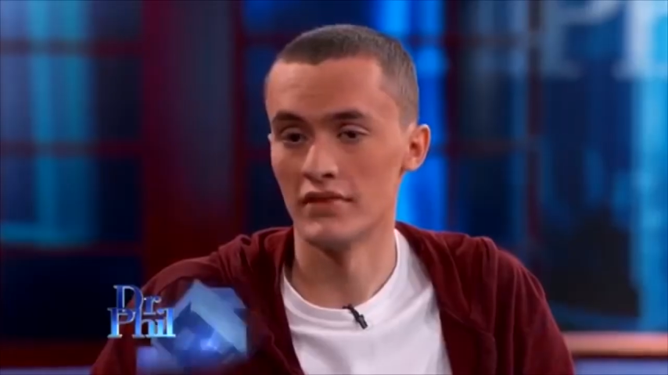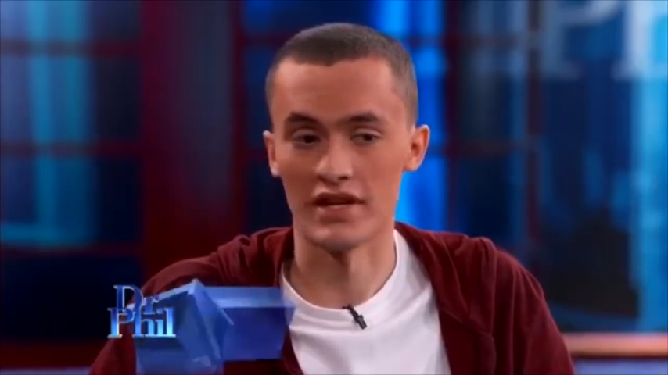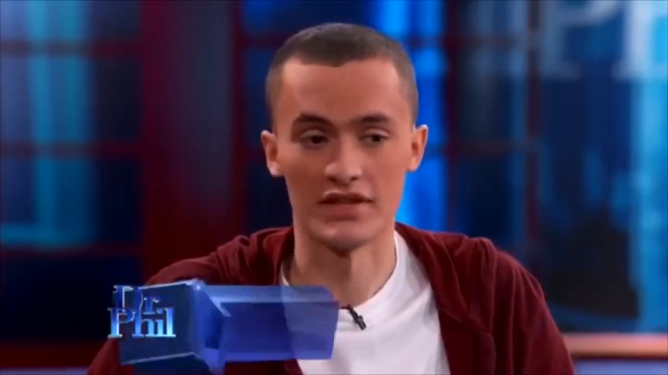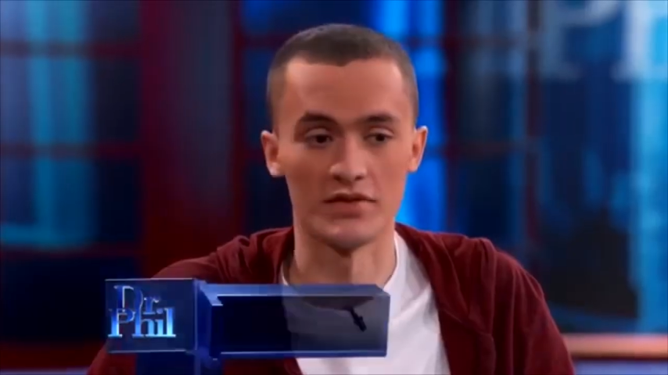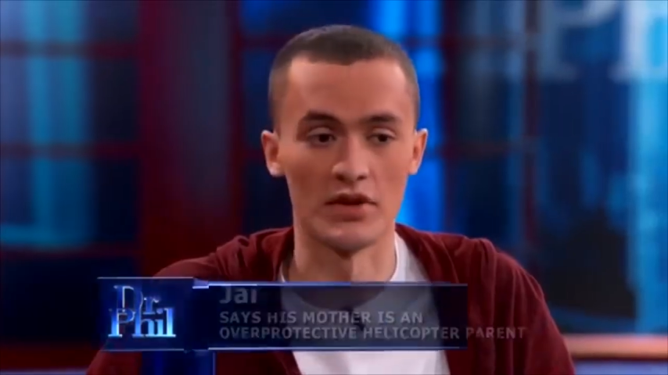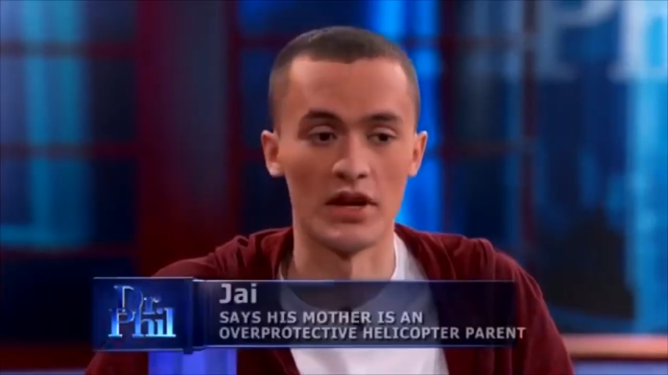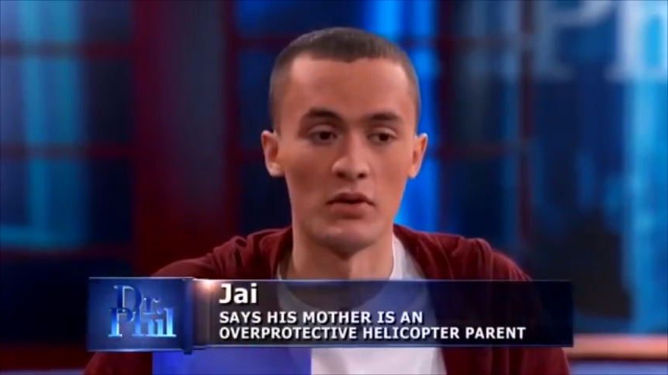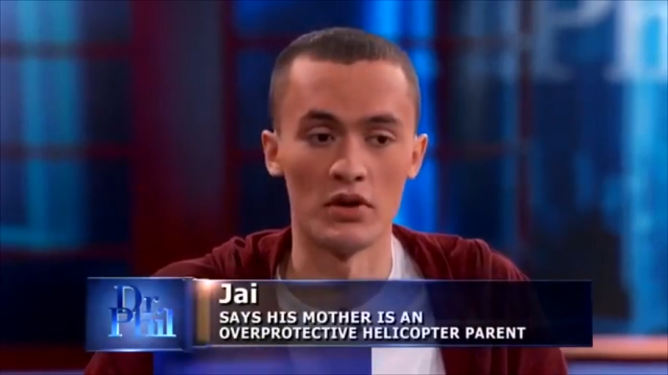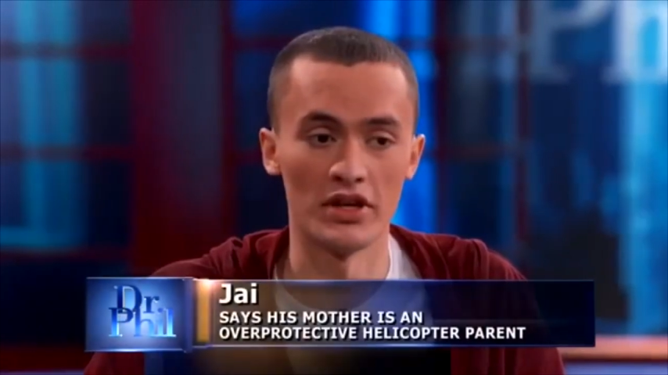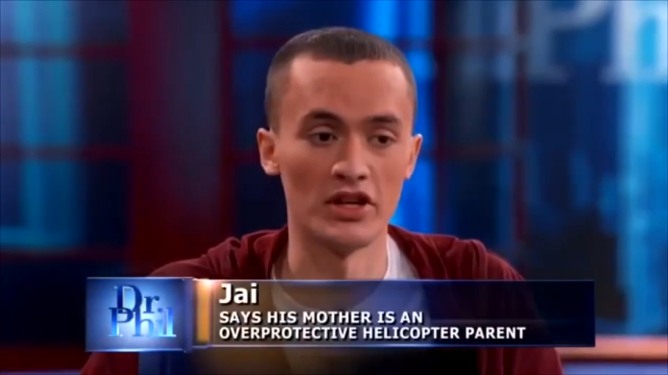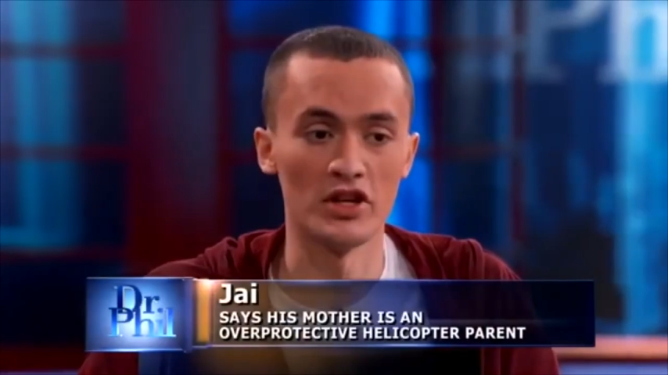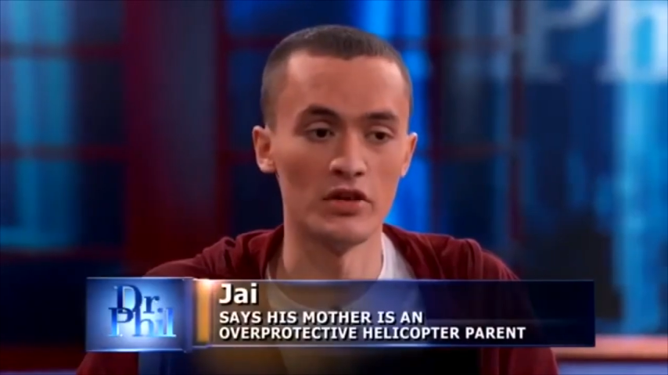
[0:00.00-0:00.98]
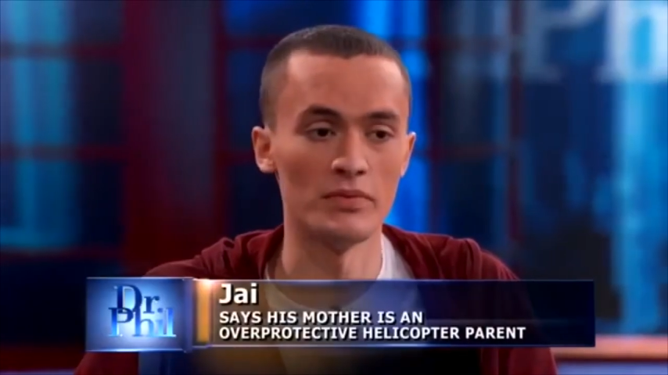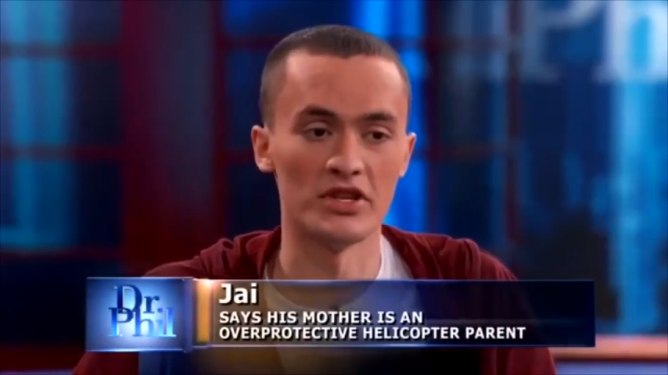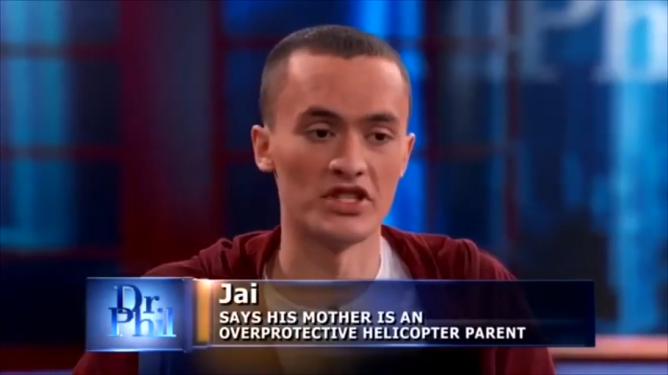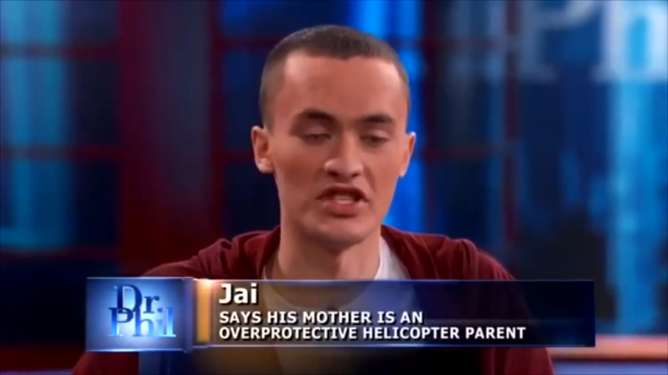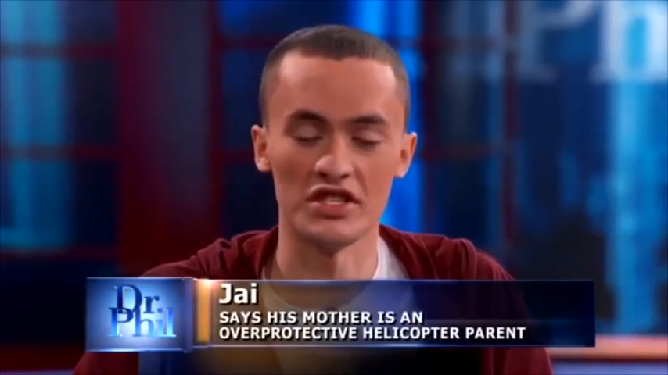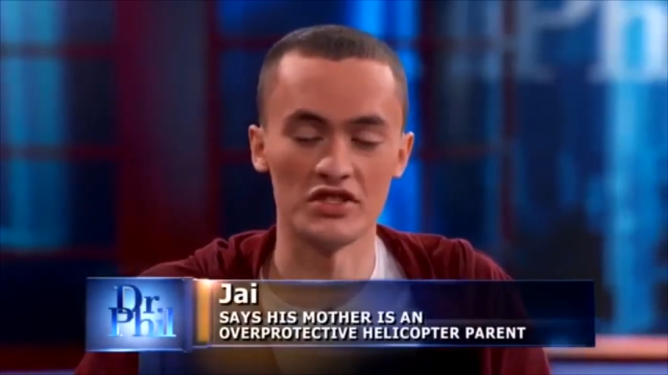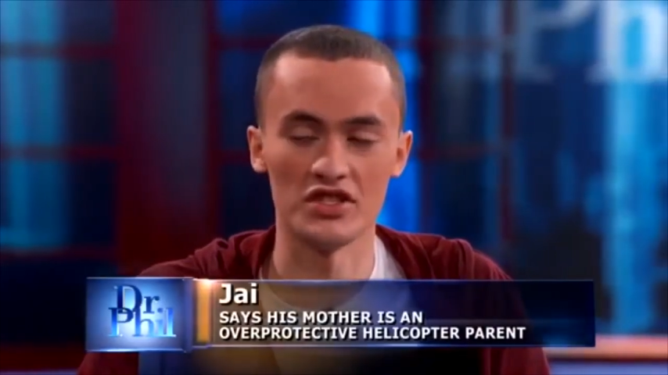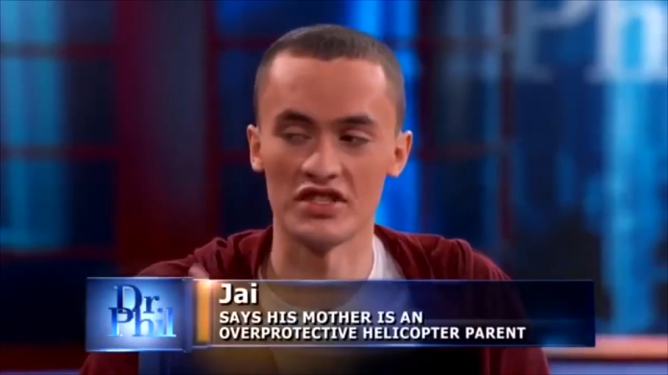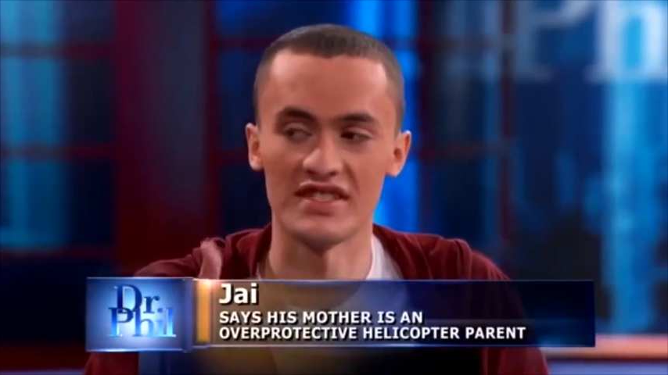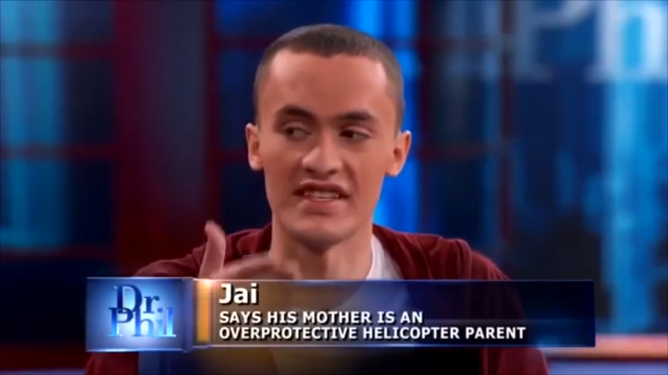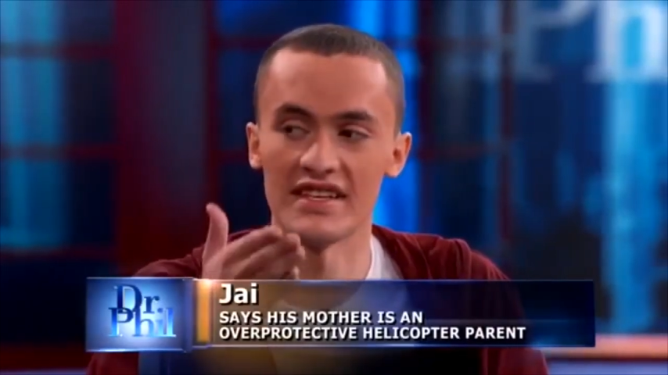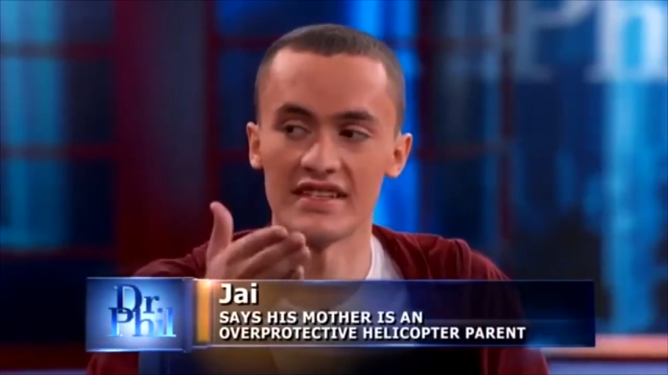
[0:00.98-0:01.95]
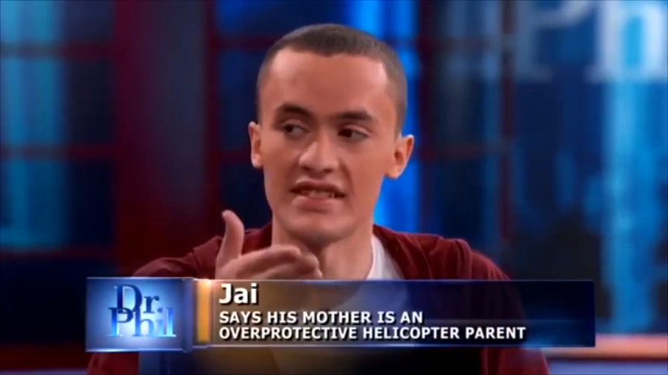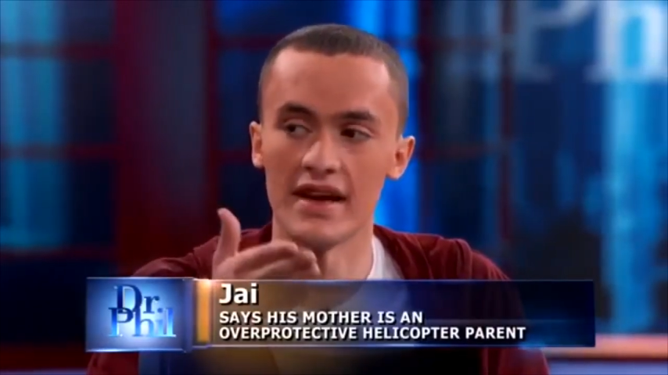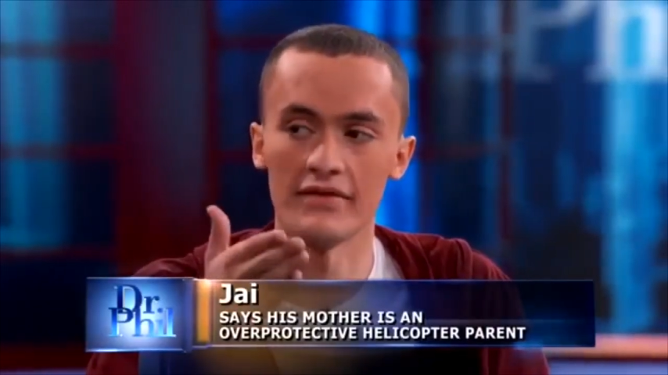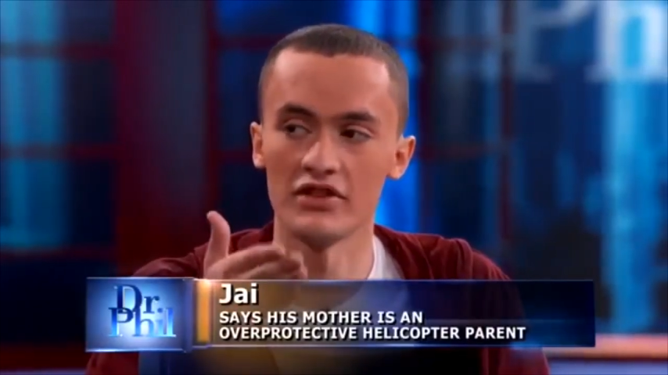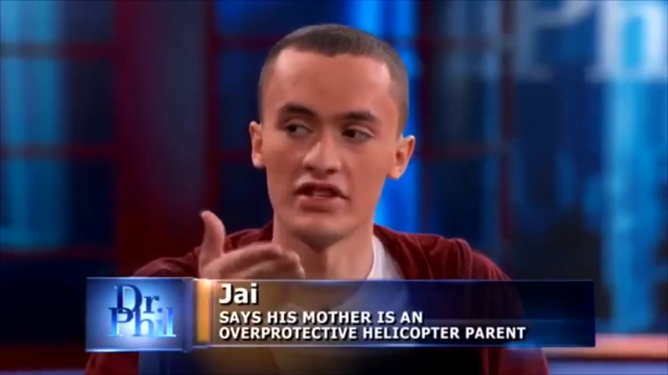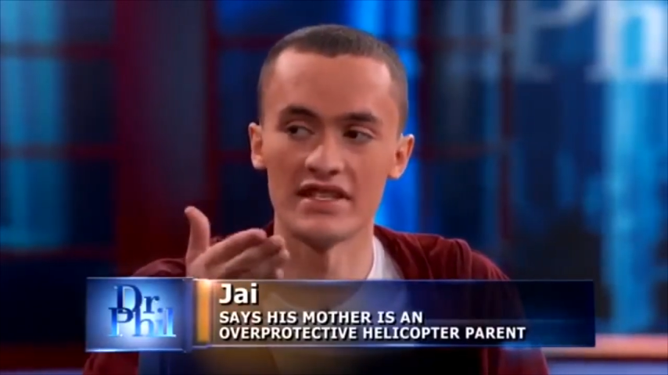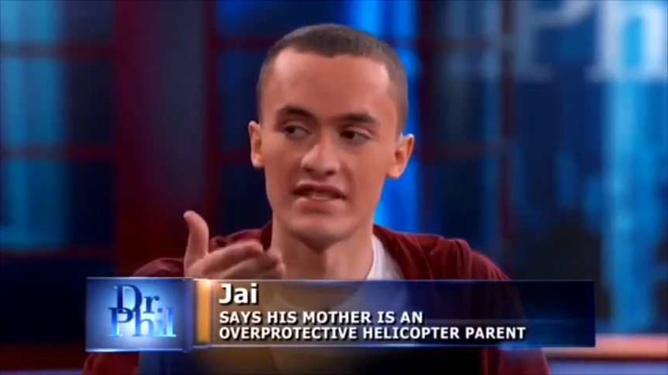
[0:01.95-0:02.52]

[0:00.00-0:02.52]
That's what I want to do, but she just thinks every